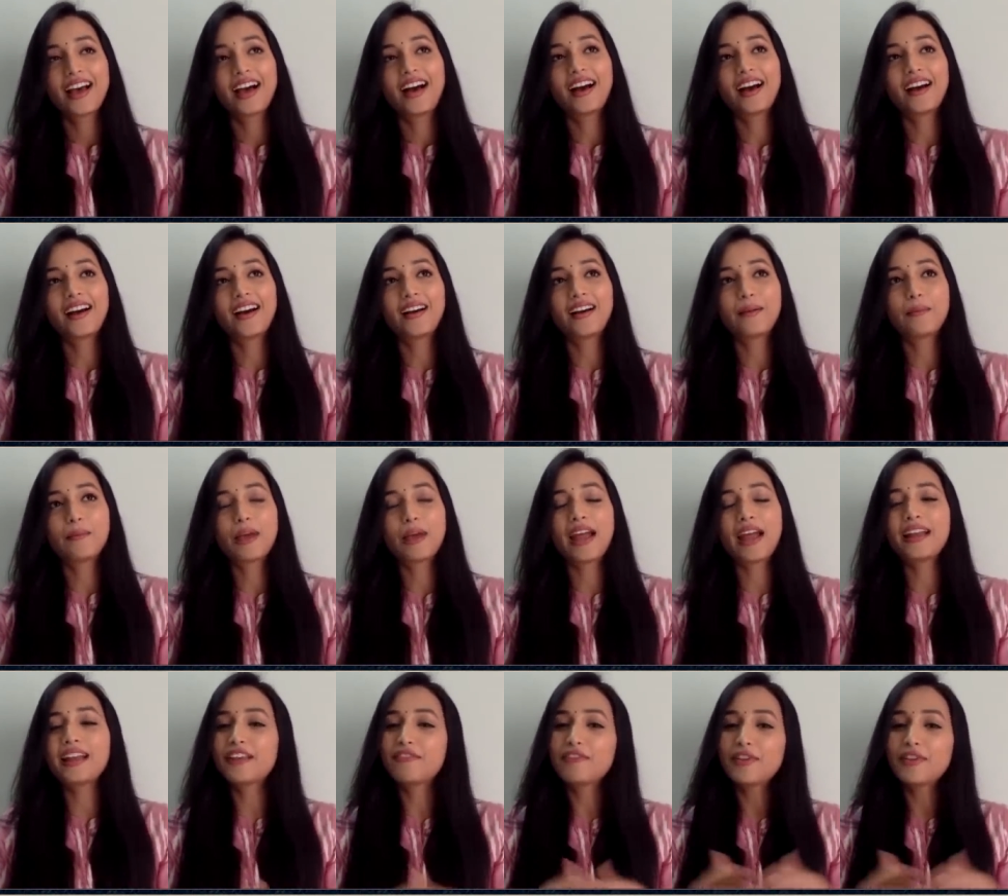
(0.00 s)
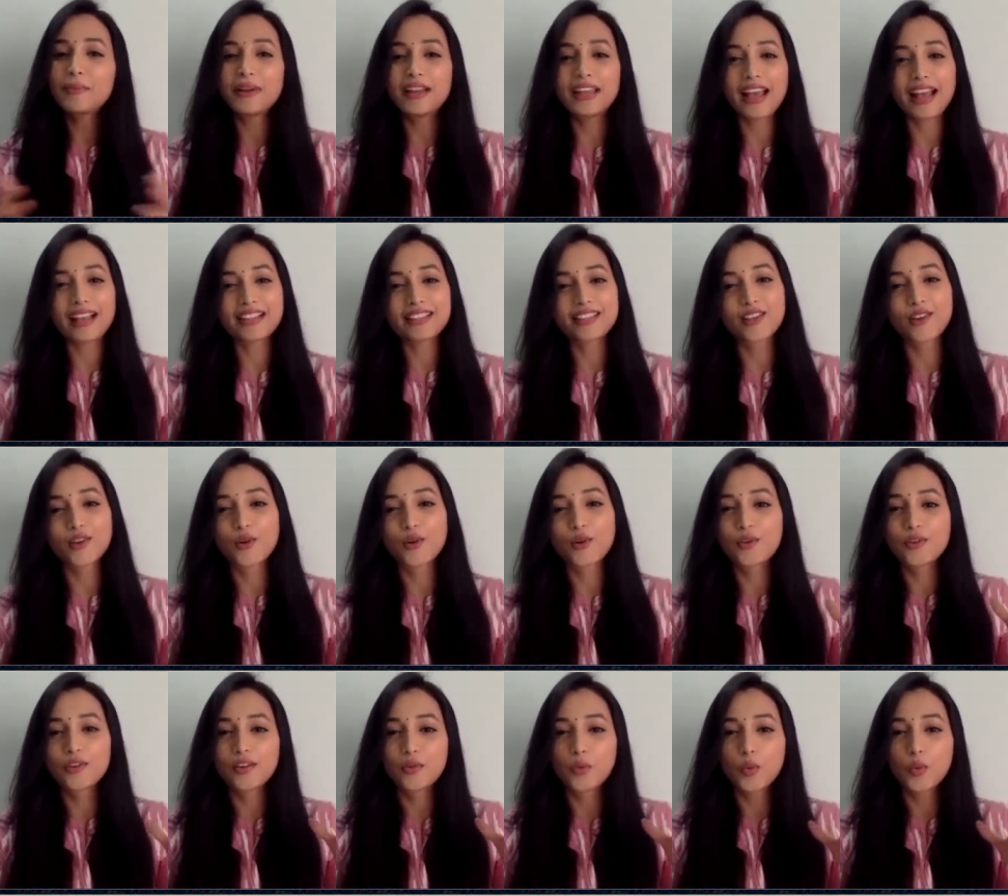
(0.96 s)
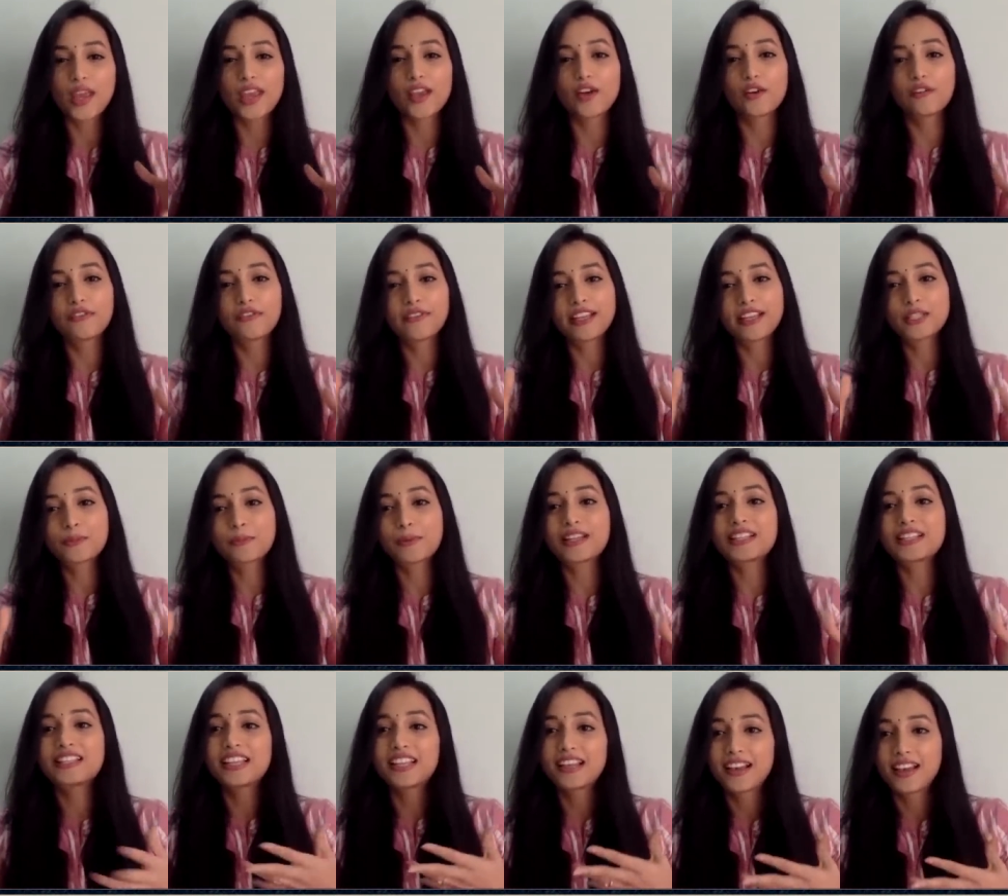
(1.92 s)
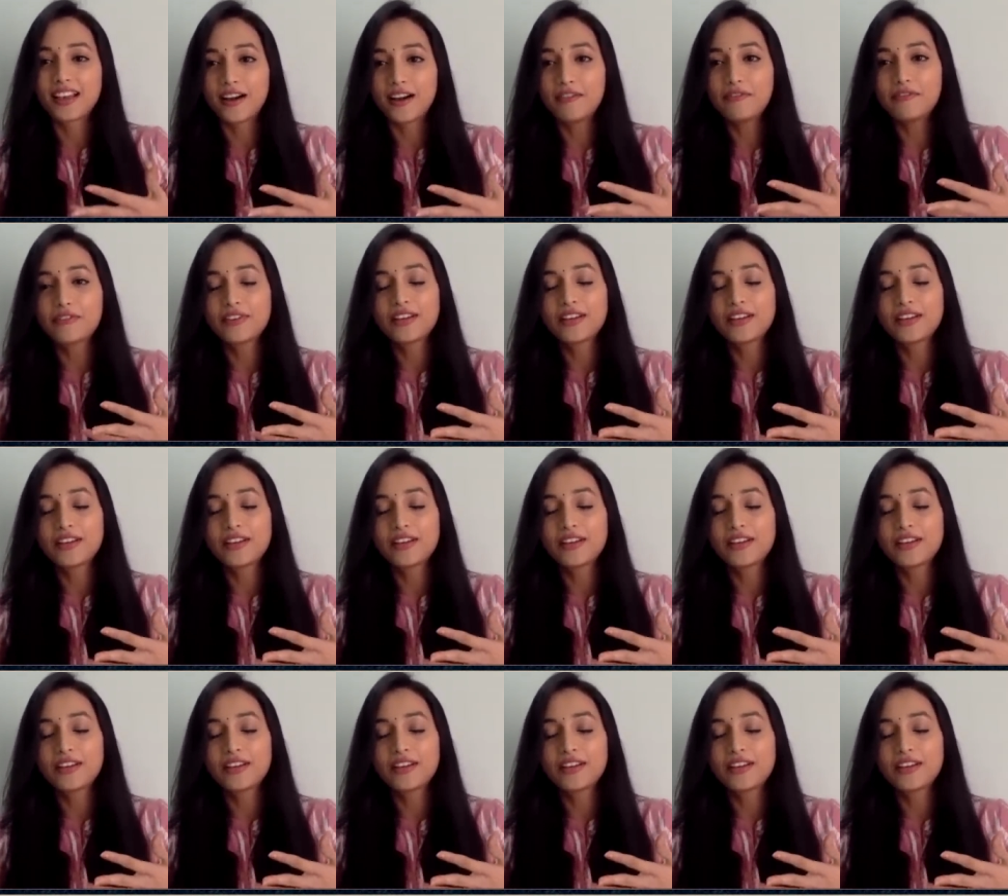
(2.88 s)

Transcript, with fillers: Um, and everybody has their own way of expressing love.